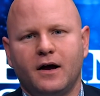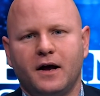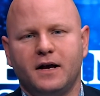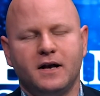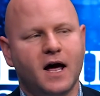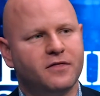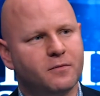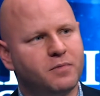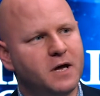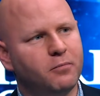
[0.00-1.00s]
And yet
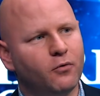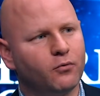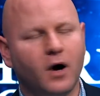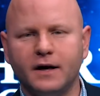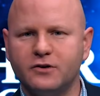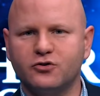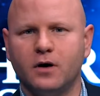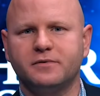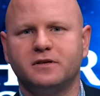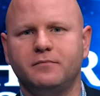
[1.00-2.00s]
the people running
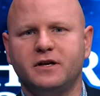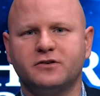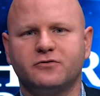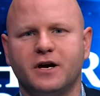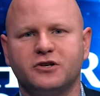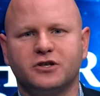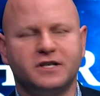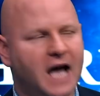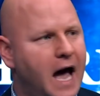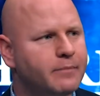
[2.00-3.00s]
Trump's administration,
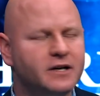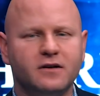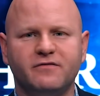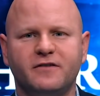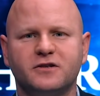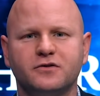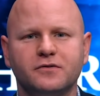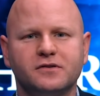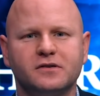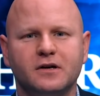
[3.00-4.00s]
cabinet
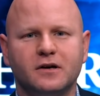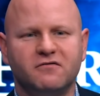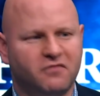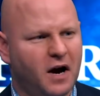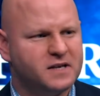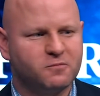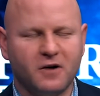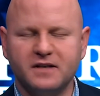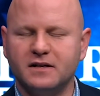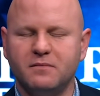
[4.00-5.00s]
officials, Vice
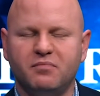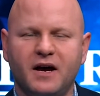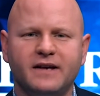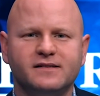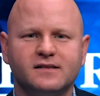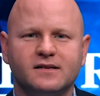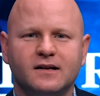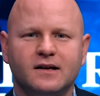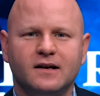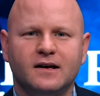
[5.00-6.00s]
President Pence,
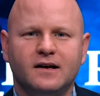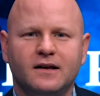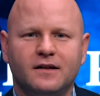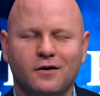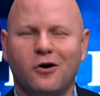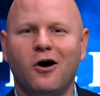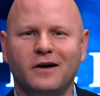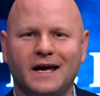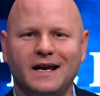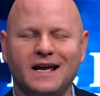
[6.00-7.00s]
they're
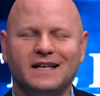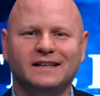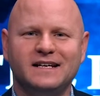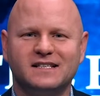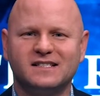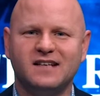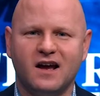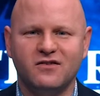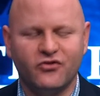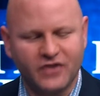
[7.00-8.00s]
all getting at least
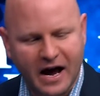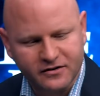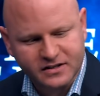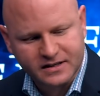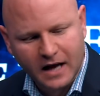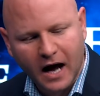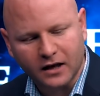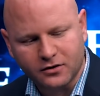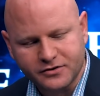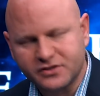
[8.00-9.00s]
ten thousand
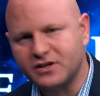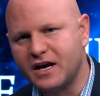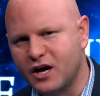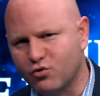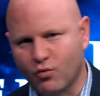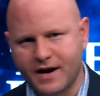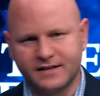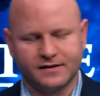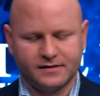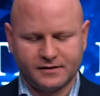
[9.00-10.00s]
dollars in
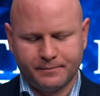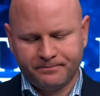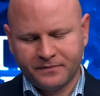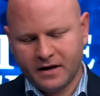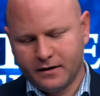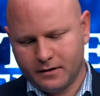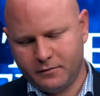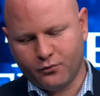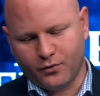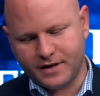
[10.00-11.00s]
raises. Let
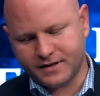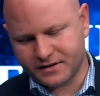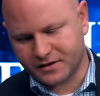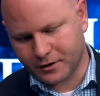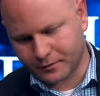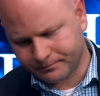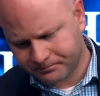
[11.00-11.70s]
me read this here.